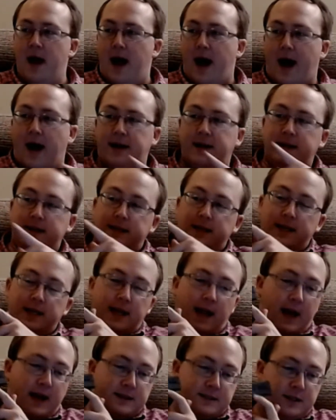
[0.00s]
And indeed, it
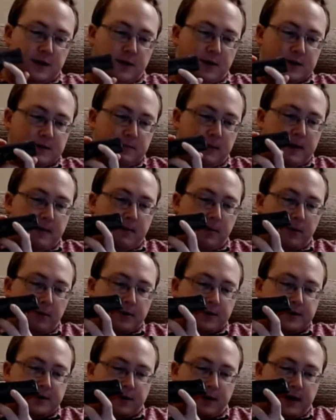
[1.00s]
has USB
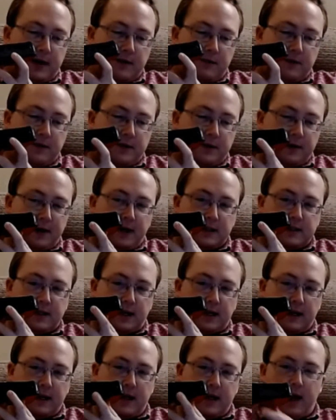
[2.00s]
ports on it for doing
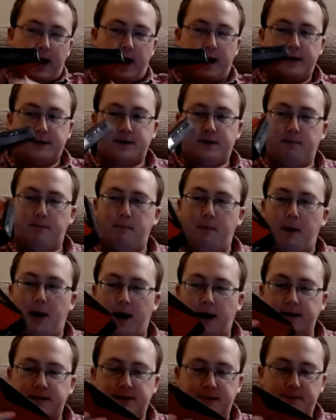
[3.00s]
exactly that. But